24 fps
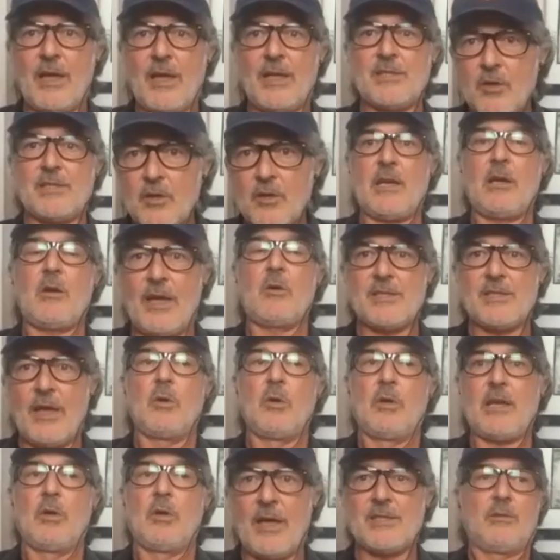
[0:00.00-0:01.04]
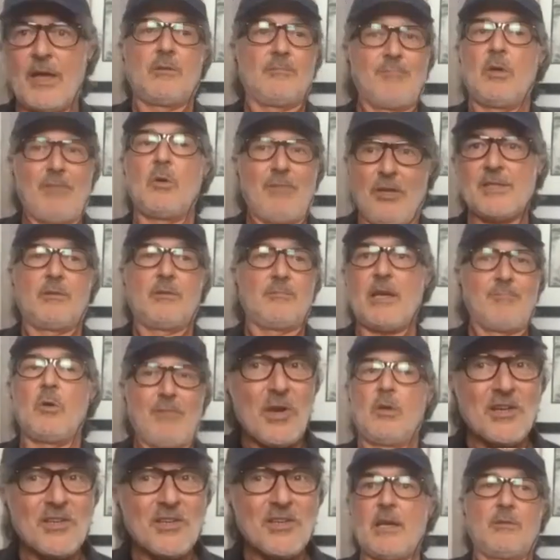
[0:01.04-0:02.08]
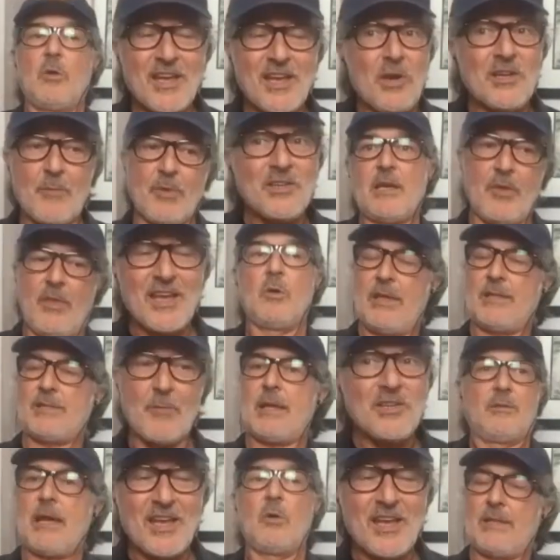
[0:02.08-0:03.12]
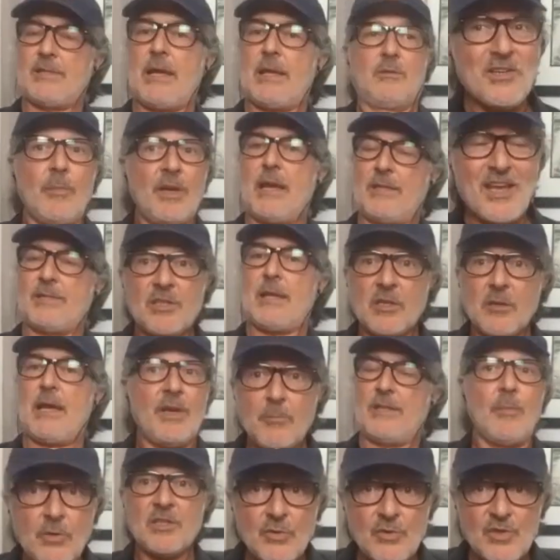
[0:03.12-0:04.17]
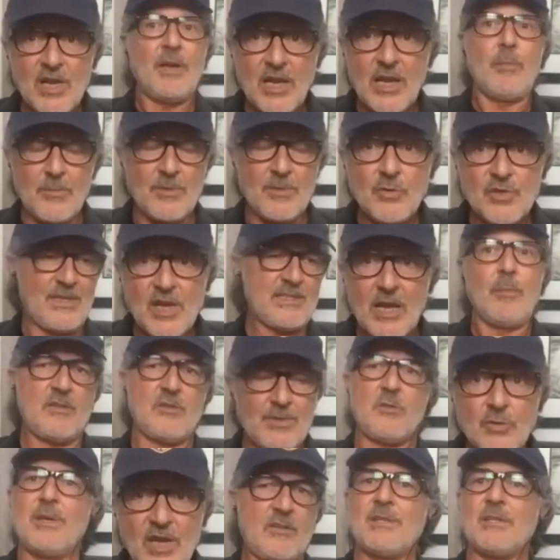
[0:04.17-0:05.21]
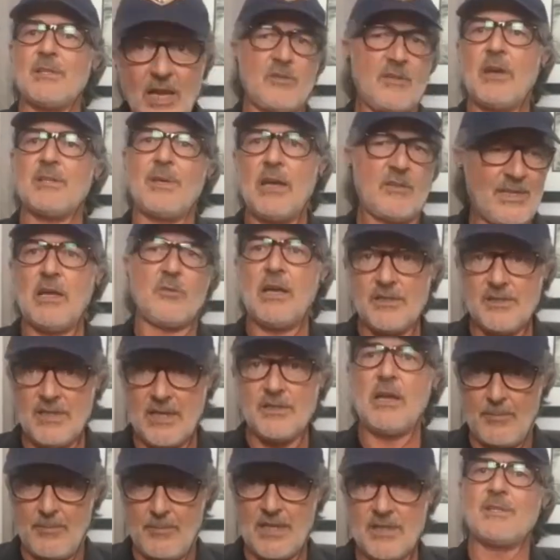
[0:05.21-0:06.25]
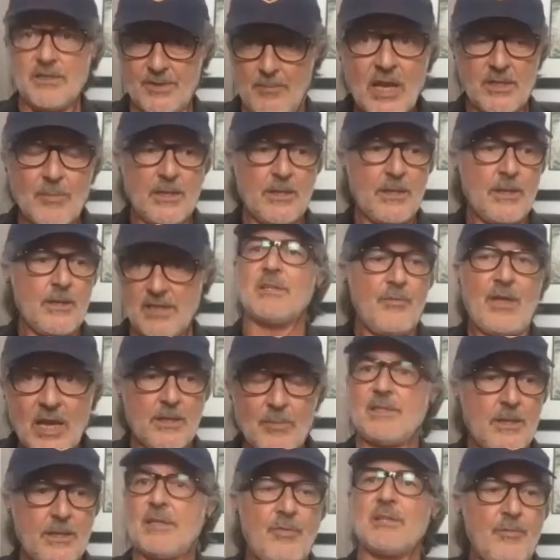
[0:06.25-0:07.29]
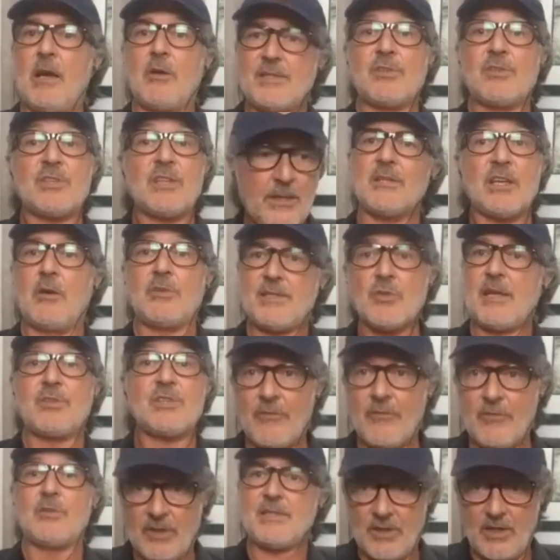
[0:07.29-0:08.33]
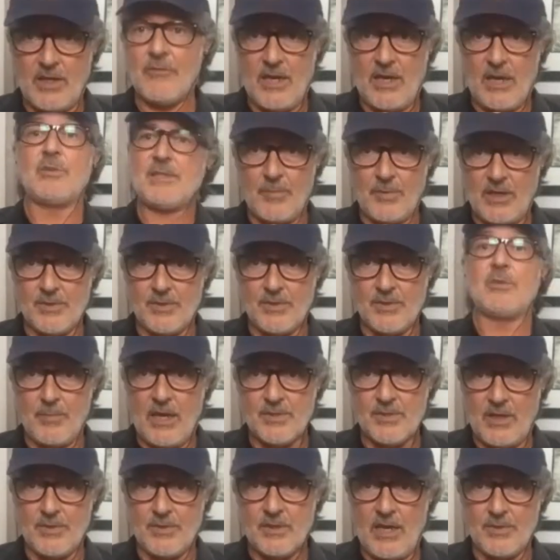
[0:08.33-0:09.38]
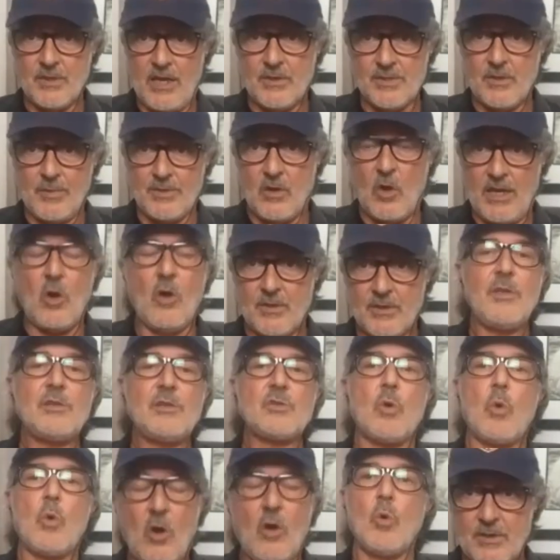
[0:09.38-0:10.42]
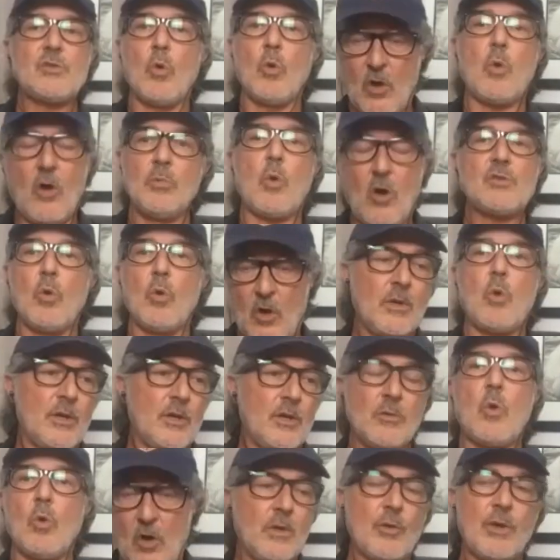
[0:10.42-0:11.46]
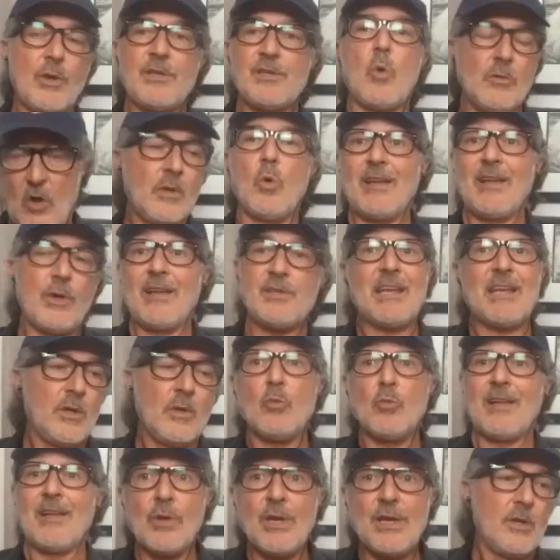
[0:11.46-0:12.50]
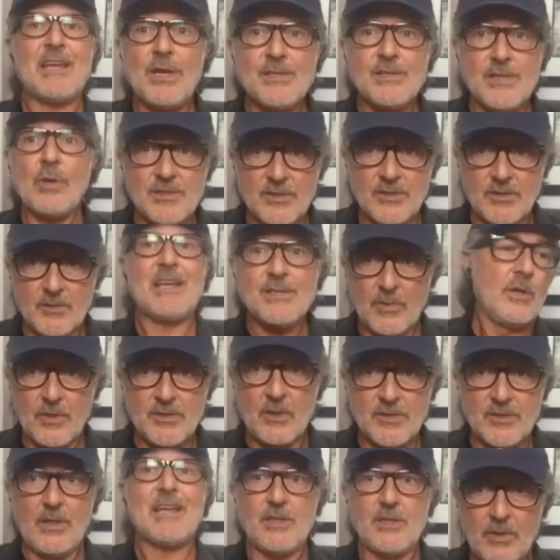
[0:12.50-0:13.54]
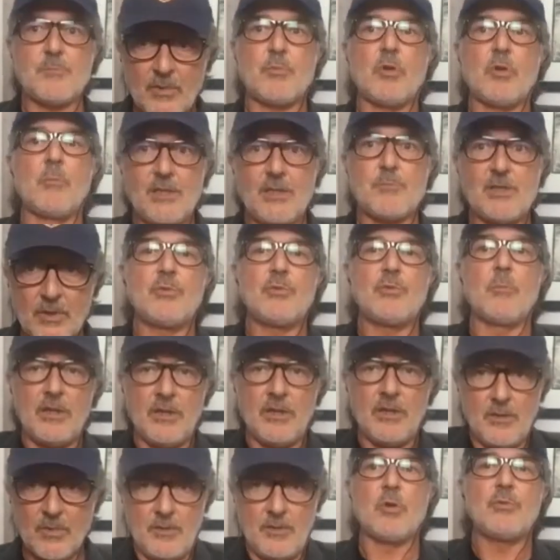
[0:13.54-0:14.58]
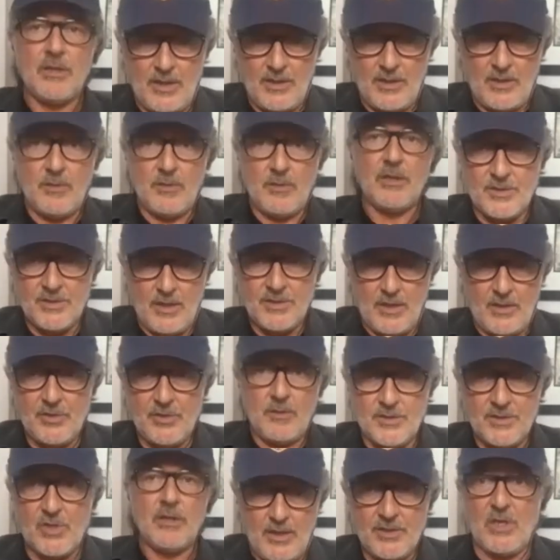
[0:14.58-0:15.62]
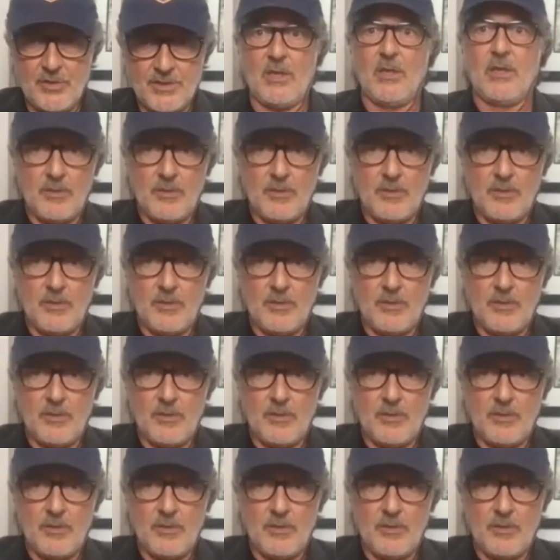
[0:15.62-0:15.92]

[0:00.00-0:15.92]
that's how insurrections happen. That's how domestic abuse happens. That's how that's domestic right. violence happens. That's how sex trafficking happens. mm All these horrible, crazy, that's how racism is mm perpetrated and, and continues on.